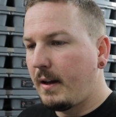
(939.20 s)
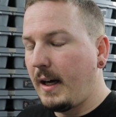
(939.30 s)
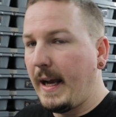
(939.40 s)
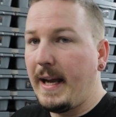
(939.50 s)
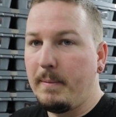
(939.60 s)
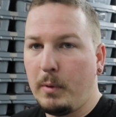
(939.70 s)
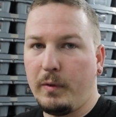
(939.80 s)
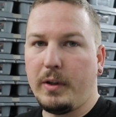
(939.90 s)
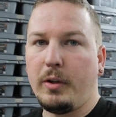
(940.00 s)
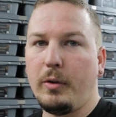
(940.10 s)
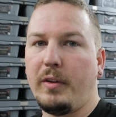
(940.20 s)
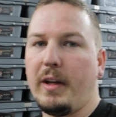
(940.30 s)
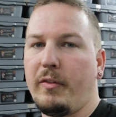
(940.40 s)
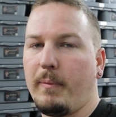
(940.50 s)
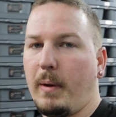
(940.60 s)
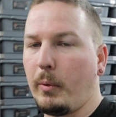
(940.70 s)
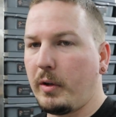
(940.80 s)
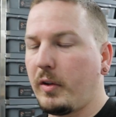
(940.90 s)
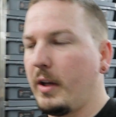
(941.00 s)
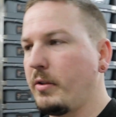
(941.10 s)
I had to move to Tuesday for my
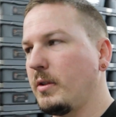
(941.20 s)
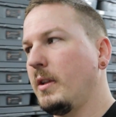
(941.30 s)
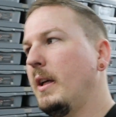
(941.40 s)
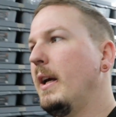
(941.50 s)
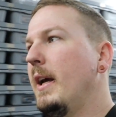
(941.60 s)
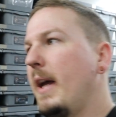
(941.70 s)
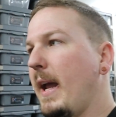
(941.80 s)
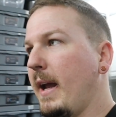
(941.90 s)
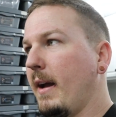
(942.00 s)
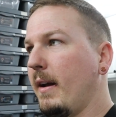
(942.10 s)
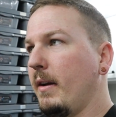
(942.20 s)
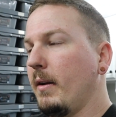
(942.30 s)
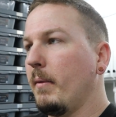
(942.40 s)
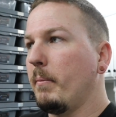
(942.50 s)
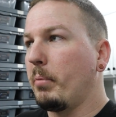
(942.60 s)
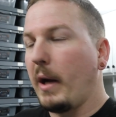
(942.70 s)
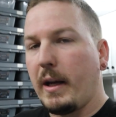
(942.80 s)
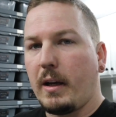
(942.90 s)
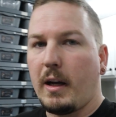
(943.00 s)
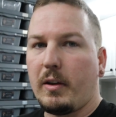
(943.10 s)
work schedule, and
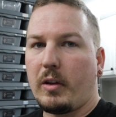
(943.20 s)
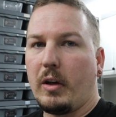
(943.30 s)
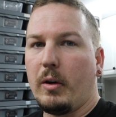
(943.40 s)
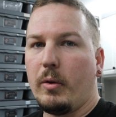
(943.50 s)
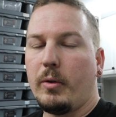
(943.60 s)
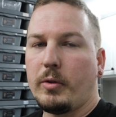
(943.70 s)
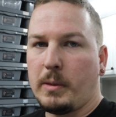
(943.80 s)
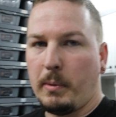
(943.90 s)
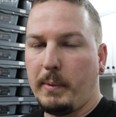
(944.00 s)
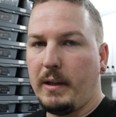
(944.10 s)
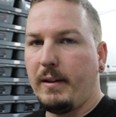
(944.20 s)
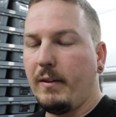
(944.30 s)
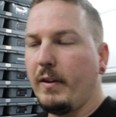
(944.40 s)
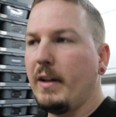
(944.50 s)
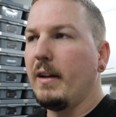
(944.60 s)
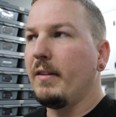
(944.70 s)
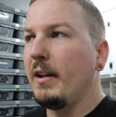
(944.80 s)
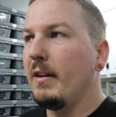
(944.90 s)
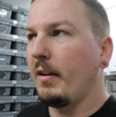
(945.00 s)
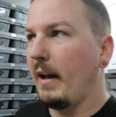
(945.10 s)
Brian Cusco, Triple B TV, does
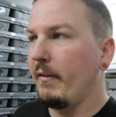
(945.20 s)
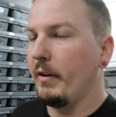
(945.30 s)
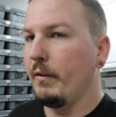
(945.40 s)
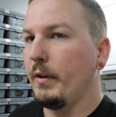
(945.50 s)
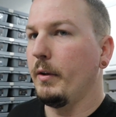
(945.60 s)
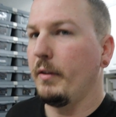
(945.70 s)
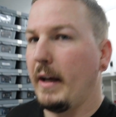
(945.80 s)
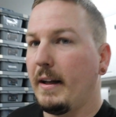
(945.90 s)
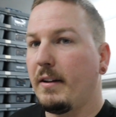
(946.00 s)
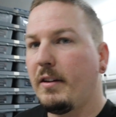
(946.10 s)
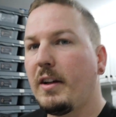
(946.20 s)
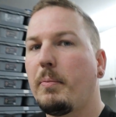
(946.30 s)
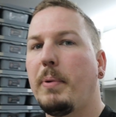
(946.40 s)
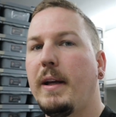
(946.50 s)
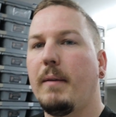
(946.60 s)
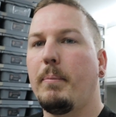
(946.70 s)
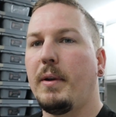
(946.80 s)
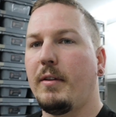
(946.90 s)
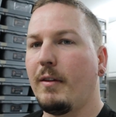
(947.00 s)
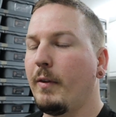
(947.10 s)
his live interviews at 6 p.m.
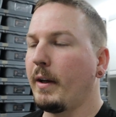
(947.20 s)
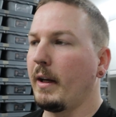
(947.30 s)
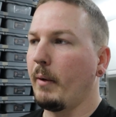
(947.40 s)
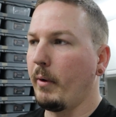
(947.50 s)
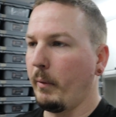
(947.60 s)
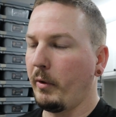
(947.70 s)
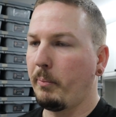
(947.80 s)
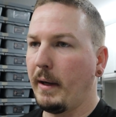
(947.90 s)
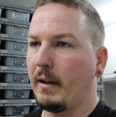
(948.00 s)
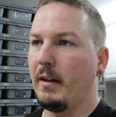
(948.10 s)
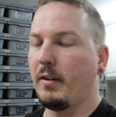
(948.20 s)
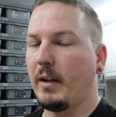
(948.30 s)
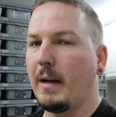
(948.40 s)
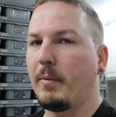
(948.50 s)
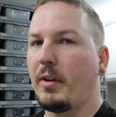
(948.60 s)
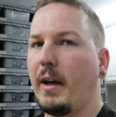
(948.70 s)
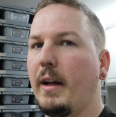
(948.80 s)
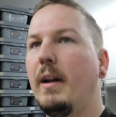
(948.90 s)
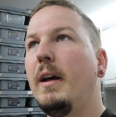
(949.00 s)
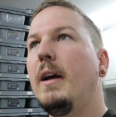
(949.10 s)
Pacific, and I want to respect his time
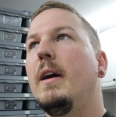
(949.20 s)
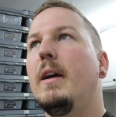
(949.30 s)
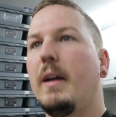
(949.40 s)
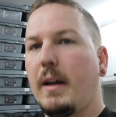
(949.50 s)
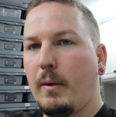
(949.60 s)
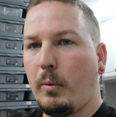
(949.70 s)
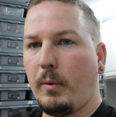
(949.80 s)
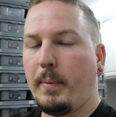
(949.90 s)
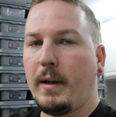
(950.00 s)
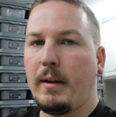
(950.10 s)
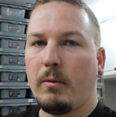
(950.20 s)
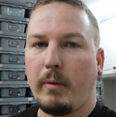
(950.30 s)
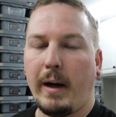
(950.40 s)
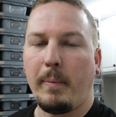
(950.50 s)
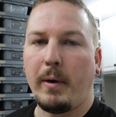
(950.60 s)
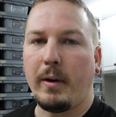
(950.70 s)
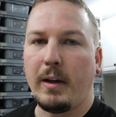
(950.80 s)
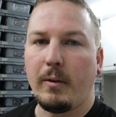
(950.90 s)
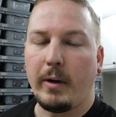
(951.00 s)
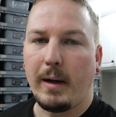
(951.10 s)
slot, and we'll be right
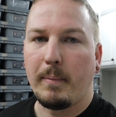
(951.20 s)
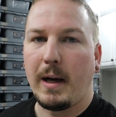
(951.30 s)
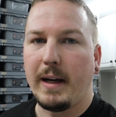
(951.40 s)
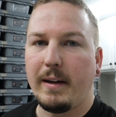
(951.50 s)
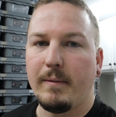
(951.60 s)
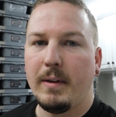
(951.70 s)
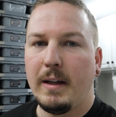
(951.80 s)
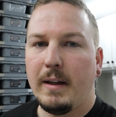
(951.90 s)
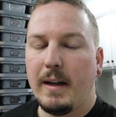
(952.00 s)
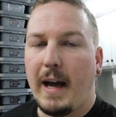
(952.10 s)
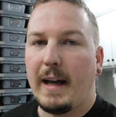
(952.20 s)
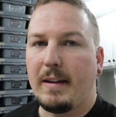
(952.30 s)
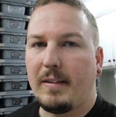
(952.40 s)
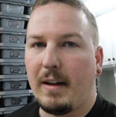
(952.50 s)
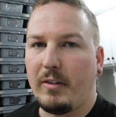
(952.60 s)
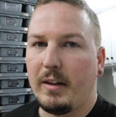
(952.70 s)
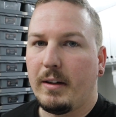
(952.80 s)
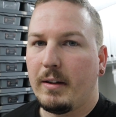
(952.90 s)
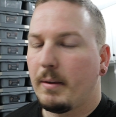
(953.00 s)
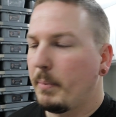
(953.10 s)
up behind him at
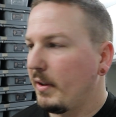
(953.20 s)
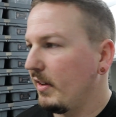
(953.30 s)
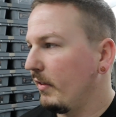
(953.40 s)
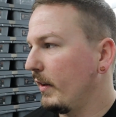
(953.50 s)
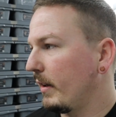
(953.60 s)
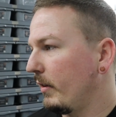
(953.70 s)
7 Pacific.